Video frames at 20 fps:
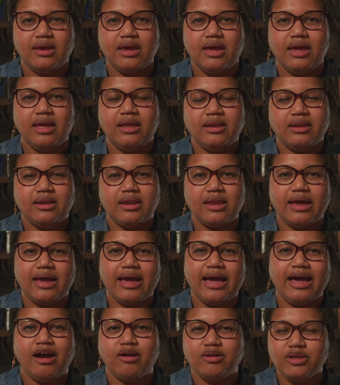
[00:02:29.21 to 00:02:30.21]
and
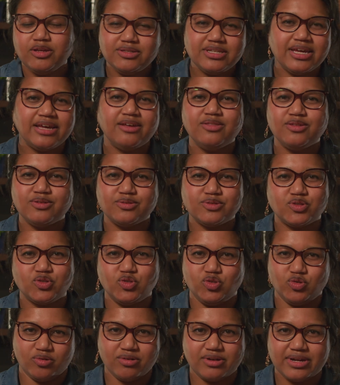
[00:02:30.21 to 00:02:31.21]
how you tell those
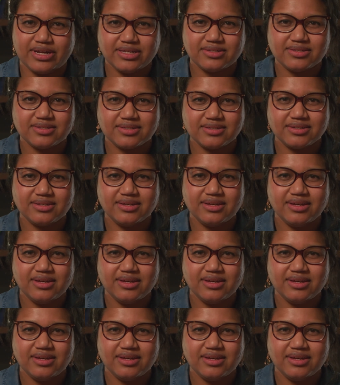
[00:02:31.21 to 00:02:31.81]
stories.